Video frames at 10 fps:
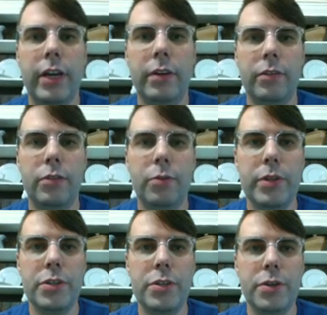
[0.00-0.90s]
Okay. So
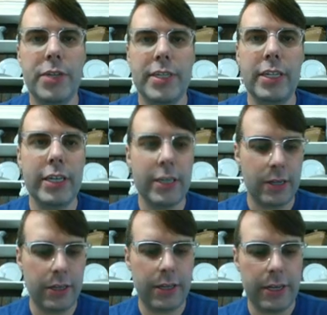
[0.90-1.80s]
when the students
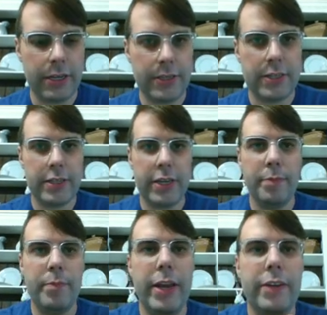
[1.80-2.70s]
click on this,
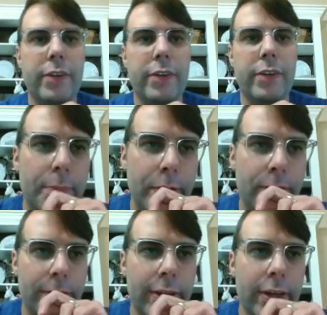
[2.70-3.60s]
it makes a
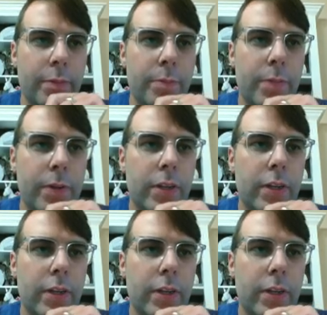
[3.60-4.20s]
copy for them.